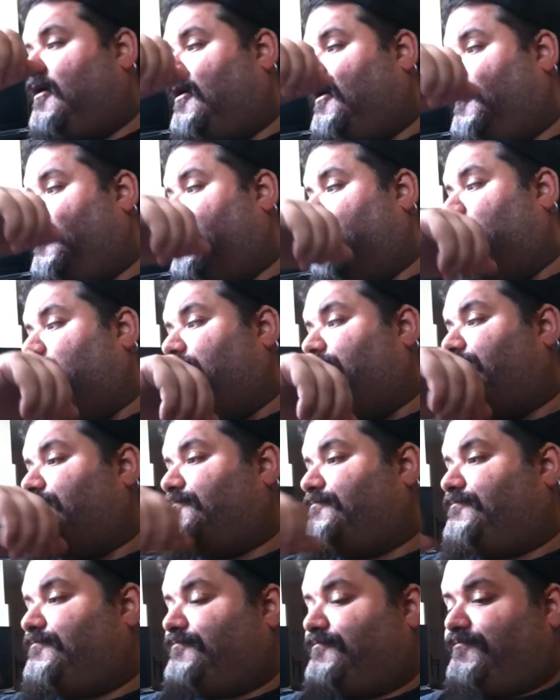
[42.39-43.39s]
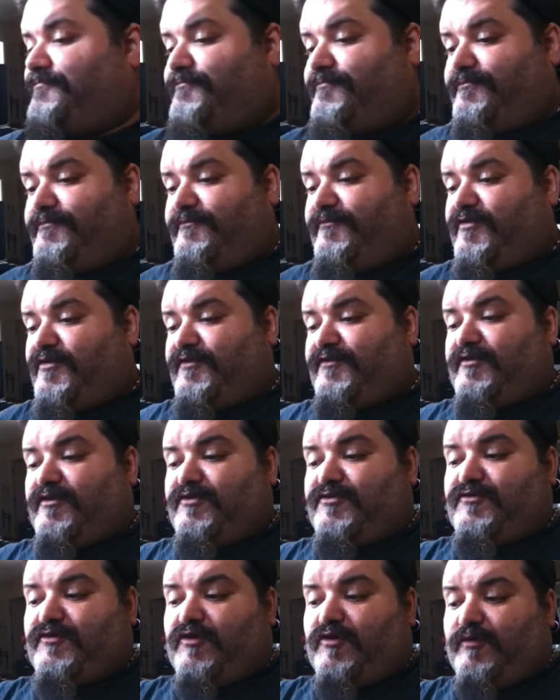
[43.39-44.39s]
Um, First
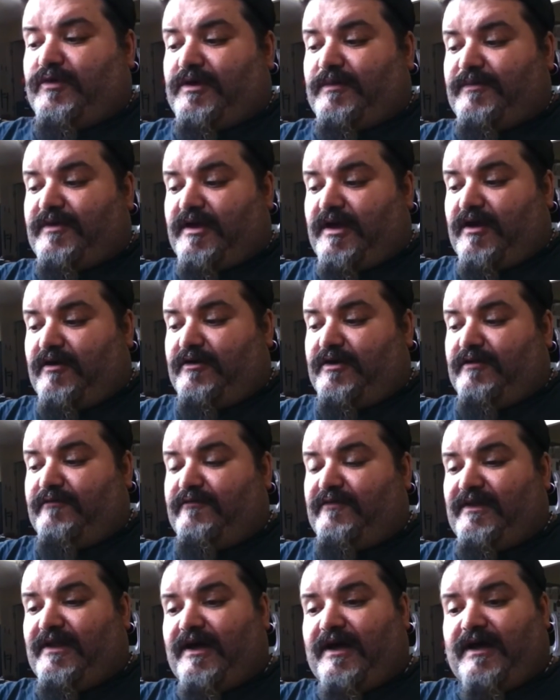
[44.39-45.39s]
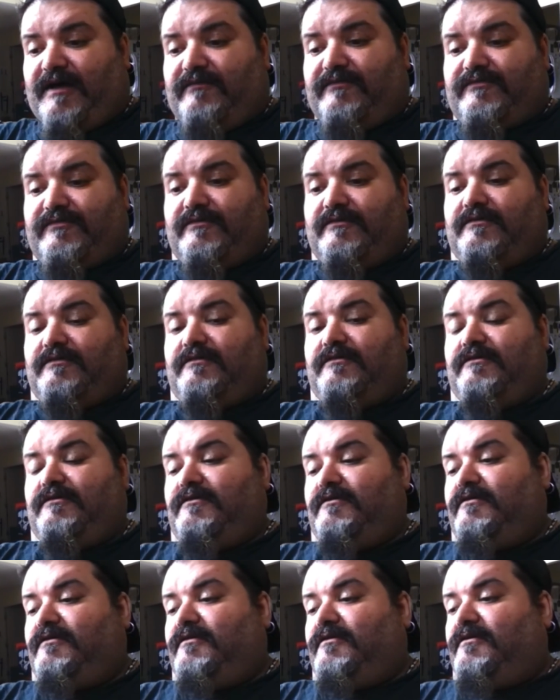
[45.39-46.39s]
I'll show you what I'm carrying for knives.
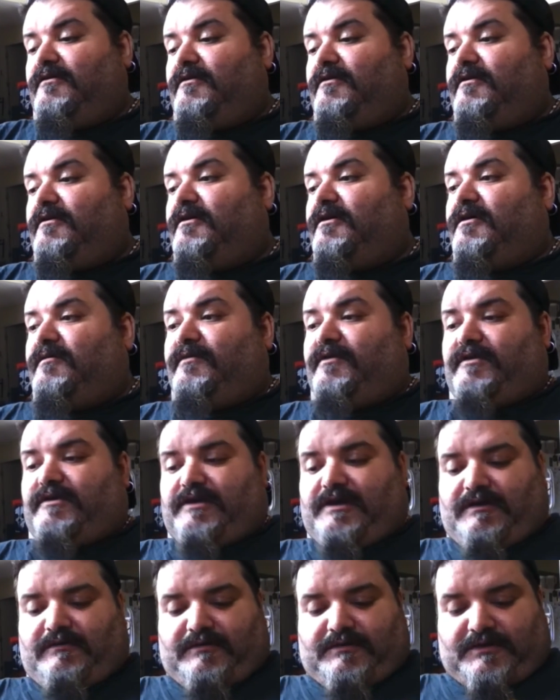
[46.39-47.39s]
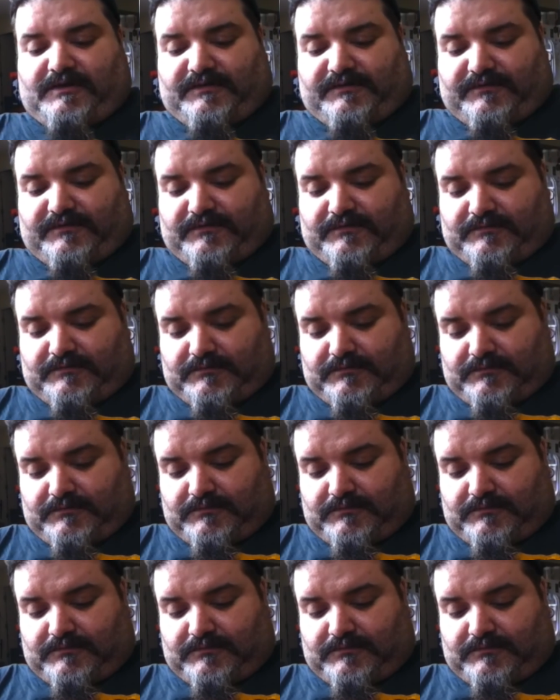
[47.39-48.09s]
Um, I carry this.